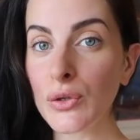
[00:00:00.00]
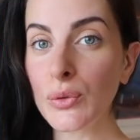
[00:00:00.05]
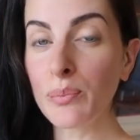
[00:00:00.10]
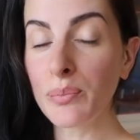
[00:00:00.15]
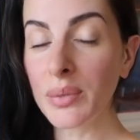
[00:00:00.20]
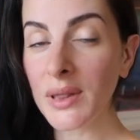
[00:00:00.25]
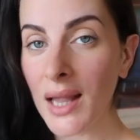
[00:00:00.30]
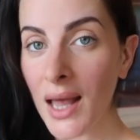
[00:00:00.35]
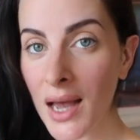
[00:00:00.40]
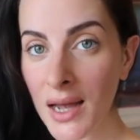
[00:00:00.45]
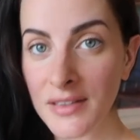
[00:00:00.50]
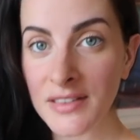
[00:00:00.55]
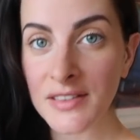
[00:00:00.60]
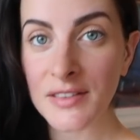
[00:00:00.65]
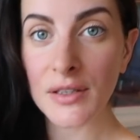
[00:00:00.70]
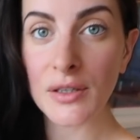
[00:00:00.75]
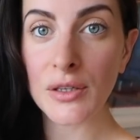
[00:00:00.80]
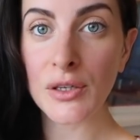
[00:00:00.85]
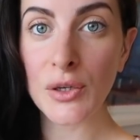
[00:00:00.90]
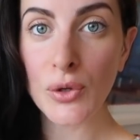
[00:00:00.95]
to
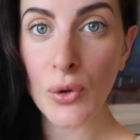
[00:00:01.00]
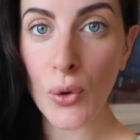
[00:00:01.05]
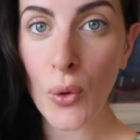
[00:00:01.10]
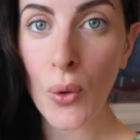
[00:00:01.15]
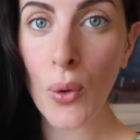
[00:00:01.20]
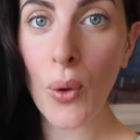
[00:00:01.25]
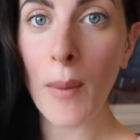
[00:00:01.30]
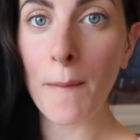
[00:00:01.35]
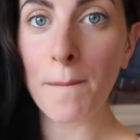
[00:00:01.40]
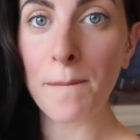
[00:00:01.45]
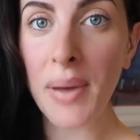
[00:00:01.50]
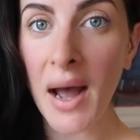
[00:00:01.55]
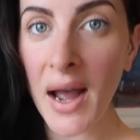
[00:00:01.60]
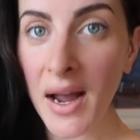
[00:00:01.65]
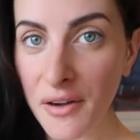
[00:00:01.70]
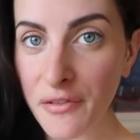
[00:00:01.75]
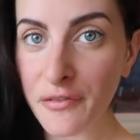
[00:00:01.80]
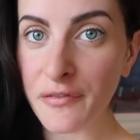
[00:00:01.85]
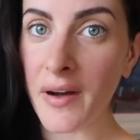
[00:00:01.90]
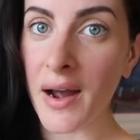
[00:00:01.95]
blast your
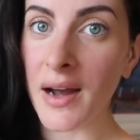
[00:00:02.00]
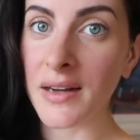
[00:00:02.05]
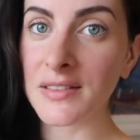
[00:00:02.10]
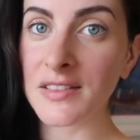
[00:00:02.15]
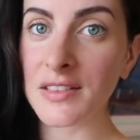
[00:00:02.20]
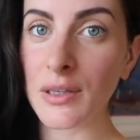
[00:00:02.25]
back fat.